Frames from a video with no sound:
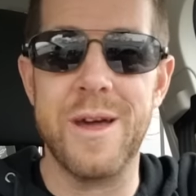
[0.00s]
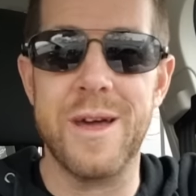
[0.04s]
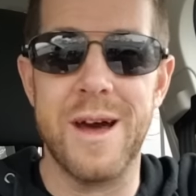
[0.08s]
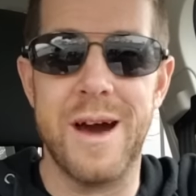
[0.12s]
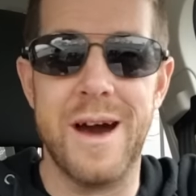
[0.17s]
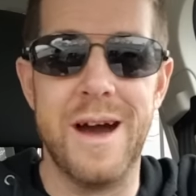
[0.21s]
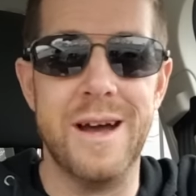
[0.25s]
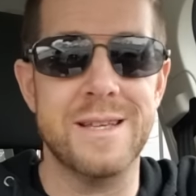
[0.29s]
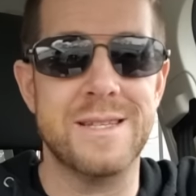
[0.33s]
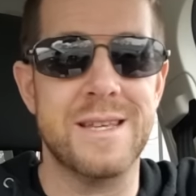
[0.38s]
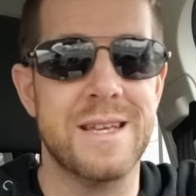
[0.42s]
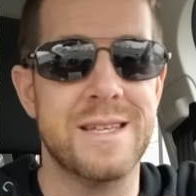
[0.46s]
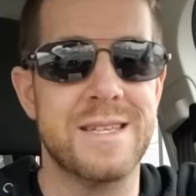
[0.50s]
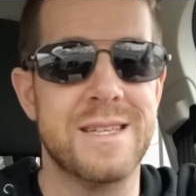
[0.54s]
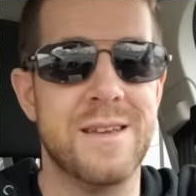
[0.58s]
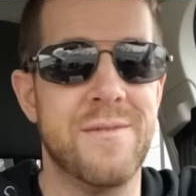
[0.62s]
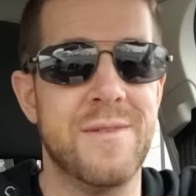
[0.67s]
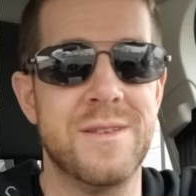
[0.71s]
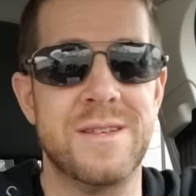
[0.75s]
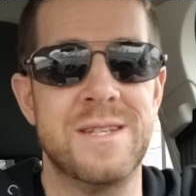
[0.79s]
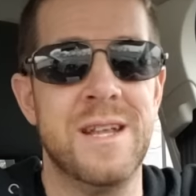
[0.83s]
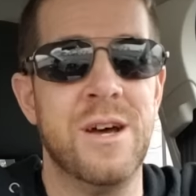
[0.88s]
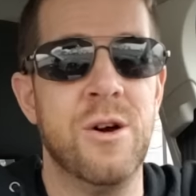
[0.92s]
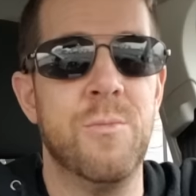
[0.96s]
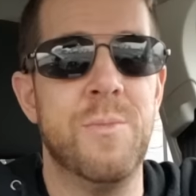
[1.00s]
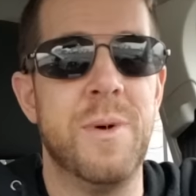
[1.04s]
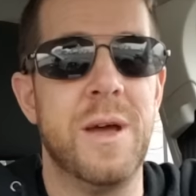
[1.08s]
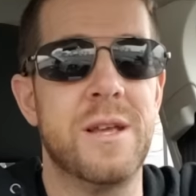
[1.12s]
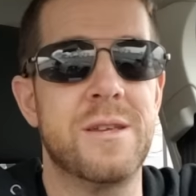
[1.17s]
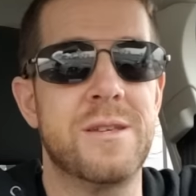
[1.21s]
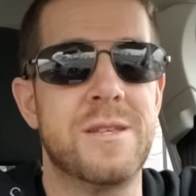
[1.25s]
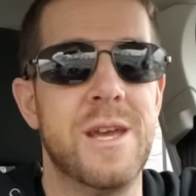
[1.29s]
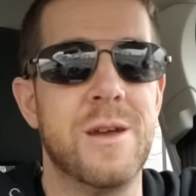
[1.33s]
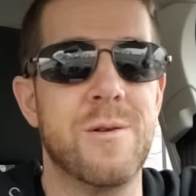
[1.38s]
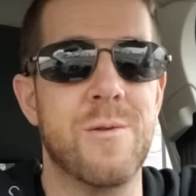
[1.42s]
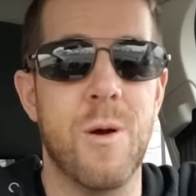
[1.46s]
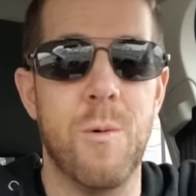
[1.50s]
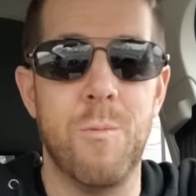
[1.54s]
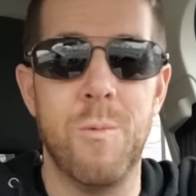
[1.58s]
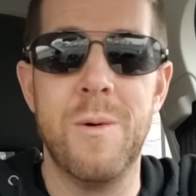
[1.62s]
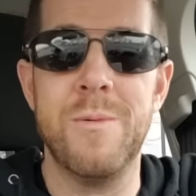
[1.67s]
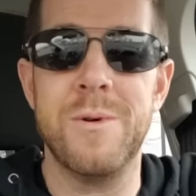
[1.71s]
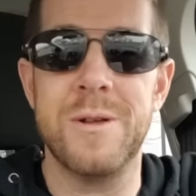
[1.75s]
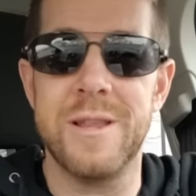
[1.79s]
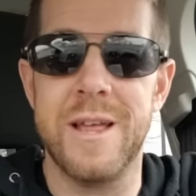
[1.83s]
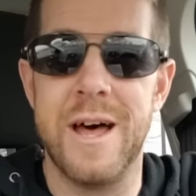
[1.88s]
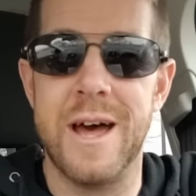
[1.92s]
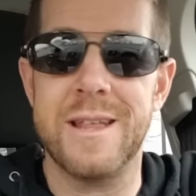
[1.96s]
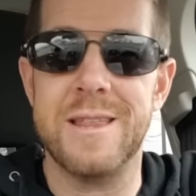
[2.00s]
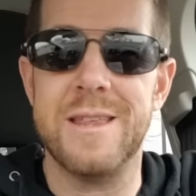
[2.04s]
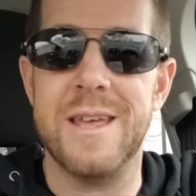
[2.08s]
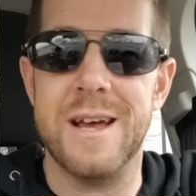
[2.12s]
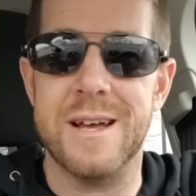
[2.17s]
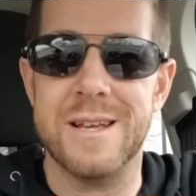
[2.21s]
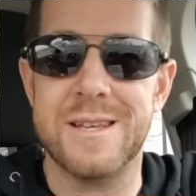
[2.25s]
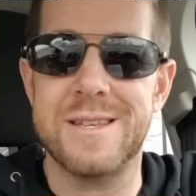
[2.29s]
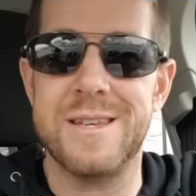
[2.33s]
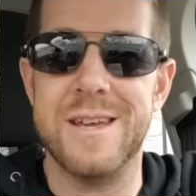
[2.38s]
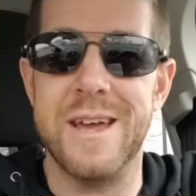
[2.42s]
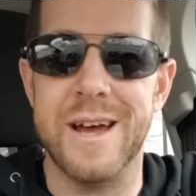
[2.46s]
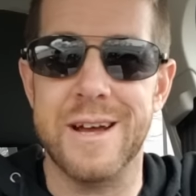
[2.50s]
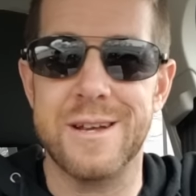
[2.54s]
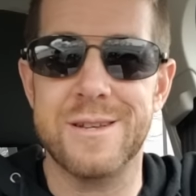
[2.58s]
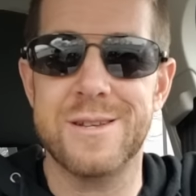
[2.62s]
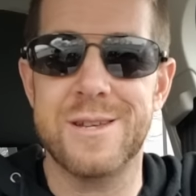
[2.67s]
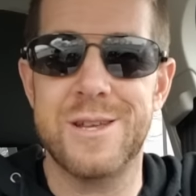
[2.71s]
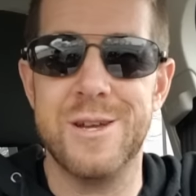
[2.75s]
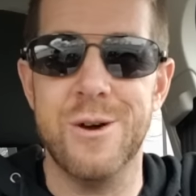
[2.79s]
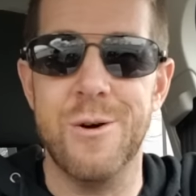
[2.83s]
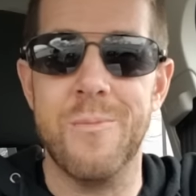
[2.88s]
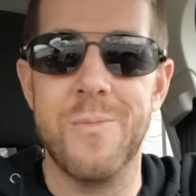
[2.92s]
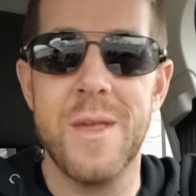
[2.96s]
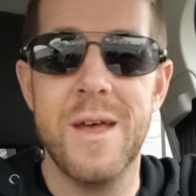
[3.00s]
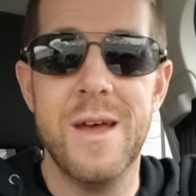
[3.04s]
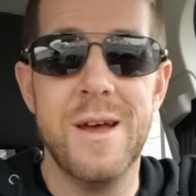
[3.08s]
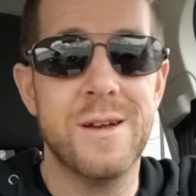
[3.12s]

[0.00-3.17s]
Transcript: guys, as if it's no big secret, women like the SEX too.